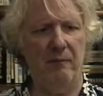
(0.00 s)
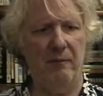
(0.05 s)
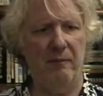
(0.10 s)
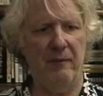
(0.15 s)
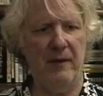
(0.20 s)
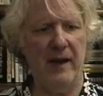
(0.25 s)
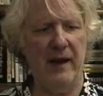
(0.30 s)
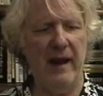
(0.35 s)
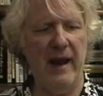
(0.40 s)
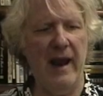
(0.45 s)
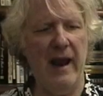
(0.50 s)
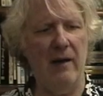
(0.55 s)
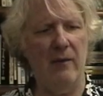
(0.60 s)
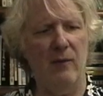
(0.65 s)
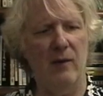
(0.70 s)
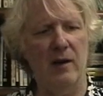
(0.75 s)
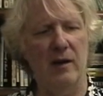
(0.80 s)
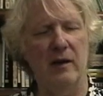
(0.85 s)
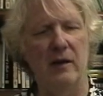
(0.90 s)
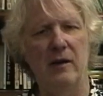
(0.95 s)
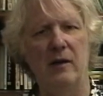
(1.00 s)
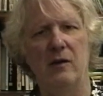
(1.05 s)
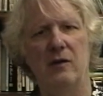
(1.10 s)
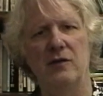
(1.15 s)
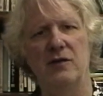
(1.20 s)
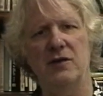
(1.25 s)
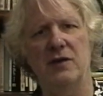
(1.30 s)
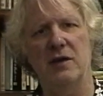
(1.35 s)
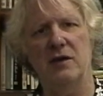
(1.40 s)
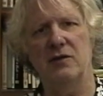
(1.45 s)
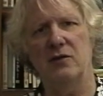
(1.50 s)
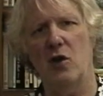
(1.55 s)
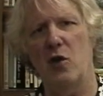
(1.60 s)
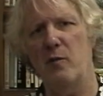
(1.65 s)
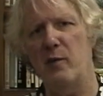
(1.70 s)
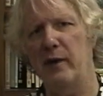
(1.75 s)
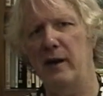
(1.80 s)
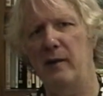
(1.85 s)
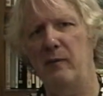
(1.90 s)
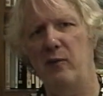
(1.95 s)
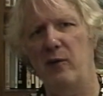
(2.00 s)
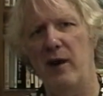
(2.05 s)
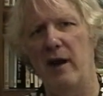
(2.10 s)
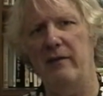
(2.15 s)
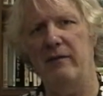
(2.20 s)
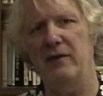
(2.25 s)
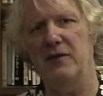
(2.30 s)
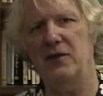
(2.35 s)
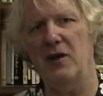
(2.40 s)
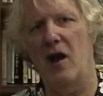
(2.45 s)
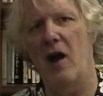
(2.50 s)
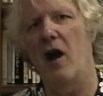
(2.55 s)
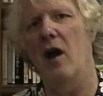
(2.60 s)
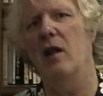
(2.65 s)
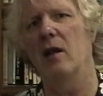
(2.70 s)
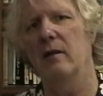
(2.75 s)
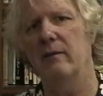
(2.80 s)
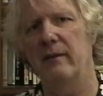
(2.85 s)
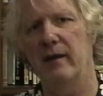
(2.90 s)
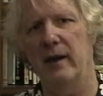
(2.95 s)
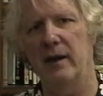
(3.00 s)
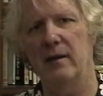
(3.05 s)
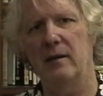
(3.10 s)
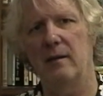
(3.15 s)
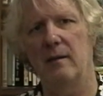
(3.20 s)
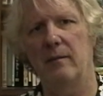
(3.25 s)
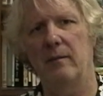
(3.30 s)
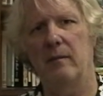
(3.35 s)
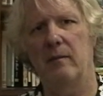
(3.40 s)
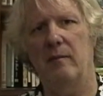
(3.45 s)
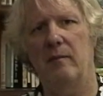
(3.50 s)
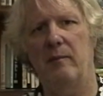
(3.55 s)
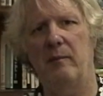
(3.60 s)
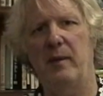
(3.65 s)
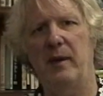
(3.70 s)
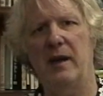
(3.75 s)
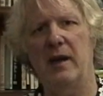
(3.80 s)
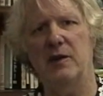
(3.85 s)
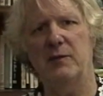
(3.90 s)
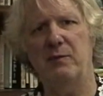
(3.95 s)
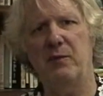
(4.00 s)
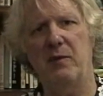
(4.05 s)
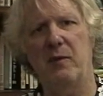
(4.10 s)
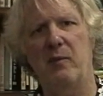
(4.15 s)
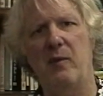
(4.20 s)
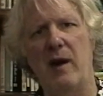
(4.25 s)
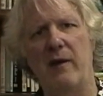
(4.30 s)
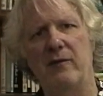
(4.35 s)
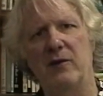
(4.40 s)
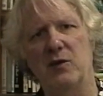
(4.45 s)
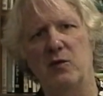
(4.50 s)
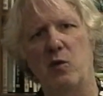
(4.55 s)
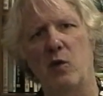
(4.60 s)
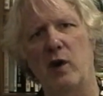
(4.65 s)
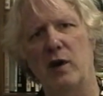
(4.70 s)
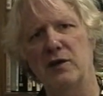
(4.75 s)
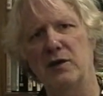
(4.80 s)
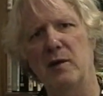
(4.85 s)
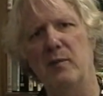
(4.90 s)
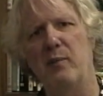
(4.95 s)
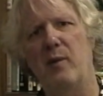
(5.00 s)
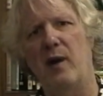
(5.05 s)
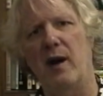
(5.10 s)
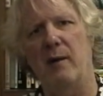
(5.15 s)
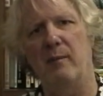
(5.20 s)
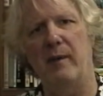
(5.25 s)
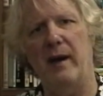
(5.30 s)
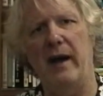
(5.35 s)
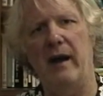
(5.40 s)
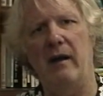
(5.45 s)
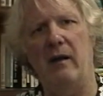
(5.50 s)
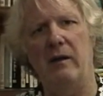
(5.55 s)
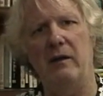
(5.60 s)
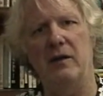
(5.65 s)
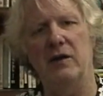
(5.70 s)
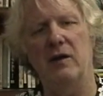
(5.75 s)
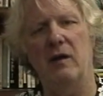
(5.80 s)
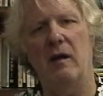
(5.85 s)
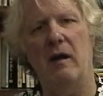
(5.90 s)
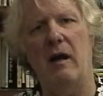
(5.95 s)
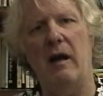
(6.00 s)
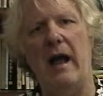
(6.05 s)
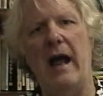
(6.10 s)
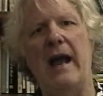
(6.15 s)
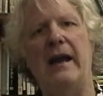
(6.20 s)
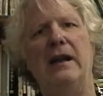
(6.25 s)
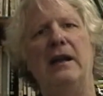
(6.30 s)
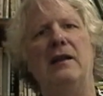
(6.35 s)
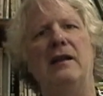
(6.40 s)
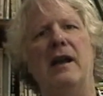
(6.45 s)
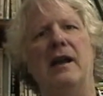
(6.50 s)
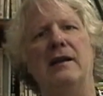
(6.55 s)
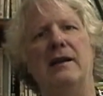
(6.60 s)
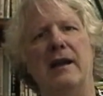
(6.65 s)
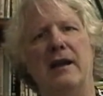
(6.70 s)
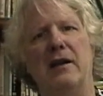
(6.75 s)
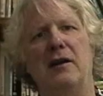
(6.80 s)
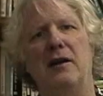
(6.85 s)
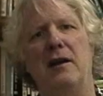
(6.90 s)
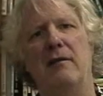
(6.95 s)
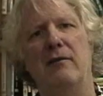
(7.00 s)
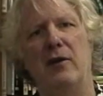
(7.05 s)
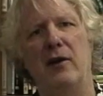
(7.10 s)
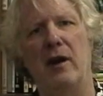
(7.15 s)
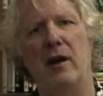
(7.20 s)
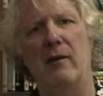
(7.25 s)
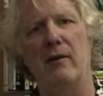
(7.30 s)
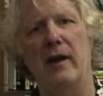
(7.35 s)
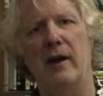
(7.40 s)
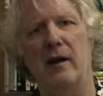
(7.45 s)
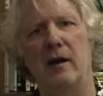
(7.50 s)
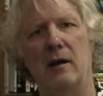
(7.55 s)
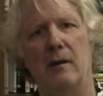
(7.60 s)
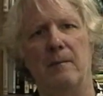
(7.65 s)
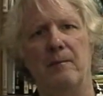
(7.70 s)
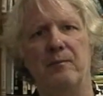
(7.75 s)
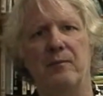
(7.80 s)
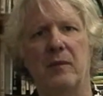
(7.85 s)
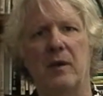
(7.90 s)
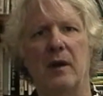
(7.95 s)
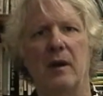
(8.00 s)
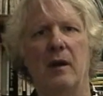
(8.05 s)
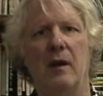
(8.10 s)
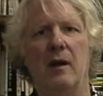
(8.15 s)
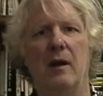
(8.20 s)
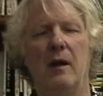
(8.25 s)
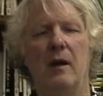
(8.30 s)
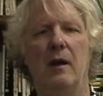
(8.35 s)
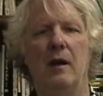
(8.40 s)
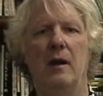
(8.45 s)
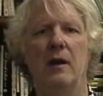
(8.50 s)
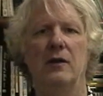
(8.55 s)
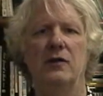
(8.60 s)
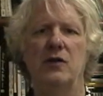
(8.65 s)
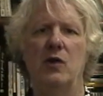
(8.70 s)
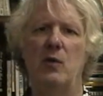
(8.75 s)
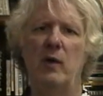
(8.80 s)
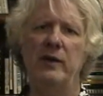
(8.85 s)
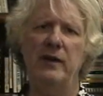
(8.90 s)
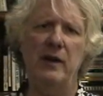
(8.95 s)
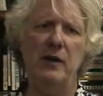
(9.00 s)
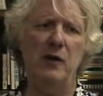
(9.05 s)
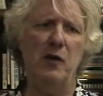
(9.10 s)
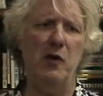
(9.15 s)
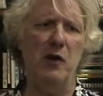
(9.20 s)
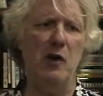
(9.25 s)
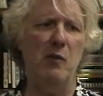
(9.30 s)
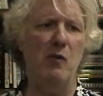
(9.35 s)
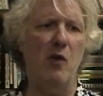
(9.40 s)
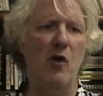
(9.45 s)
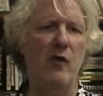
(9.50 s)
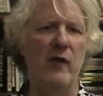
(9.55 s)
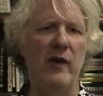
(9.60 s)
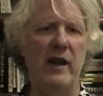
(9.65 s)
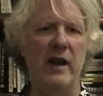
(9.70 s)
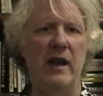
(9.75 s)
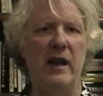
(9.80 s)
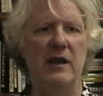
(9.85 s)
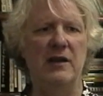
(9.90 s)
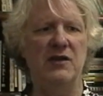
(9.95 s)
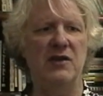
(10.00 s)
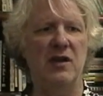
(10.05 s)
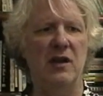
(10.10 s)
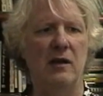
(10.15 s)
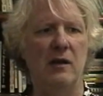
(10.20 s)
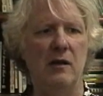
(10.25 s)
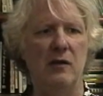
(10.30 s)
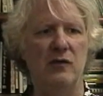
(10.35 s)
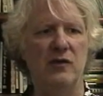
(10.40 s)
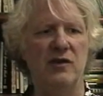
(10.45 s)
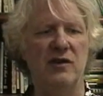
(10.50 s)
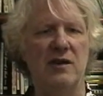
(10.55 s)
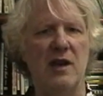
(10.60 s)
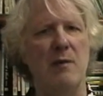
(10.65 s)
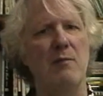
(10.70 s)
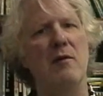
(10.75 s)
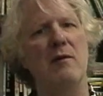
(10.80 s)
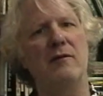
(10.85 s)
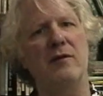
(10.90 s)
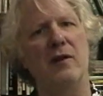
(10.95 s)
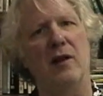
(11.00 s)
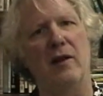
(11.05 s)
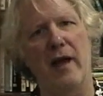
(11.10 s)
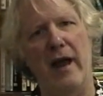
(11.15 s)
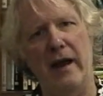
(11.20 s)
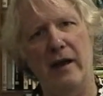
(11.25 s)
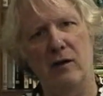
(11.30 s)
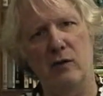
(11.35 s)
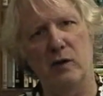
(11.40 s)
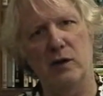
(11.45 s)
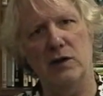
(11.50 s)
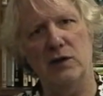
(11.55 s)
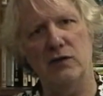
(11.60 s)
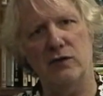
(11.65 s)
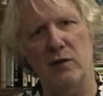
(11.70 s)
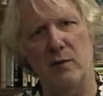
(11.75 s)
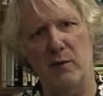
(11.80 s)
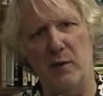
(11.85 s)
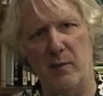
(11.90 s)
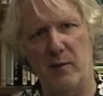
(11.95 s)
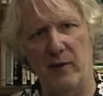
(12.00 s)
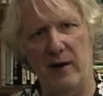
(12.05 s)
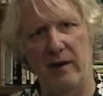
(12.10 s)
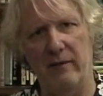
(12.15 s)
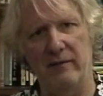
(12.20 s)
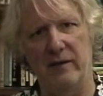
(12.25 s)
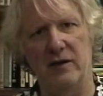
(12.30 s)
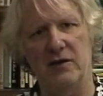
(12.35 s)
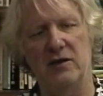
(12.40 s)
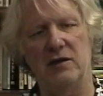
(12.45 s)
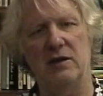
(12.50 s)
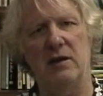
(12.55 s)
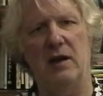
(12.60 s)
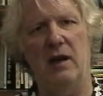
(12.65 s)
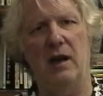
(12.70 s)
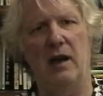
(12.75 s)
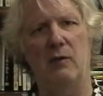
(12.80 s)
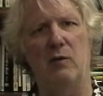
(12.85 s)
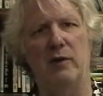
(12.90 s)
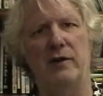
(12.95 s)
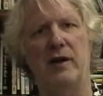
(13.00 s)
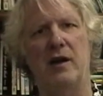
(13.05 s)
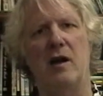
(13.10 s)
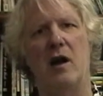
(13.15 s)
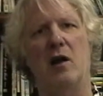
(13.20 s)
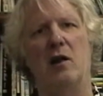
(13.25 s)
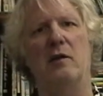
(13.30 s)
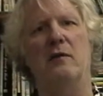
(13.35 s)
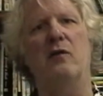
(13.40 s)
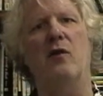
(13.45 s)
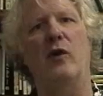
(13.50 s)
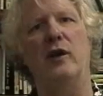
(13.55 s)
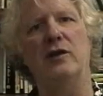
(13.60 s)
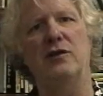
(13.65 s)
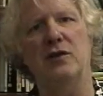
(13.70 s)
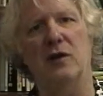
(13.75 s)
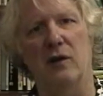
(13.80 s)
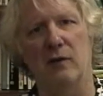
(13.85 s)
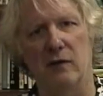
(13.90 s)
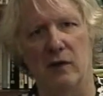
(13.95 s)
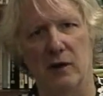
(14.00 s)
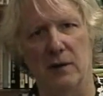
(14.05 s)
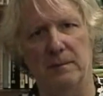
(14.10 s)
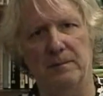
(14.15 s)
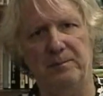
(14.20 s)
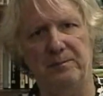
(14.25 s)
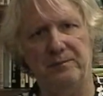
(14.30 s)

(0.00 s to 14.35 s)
they can't really use this opening preface, all of it, because the preface works in part by hiding the identity of the narrator. So what they do in the movie is they use some of the language from the preface in what they call a voiceover,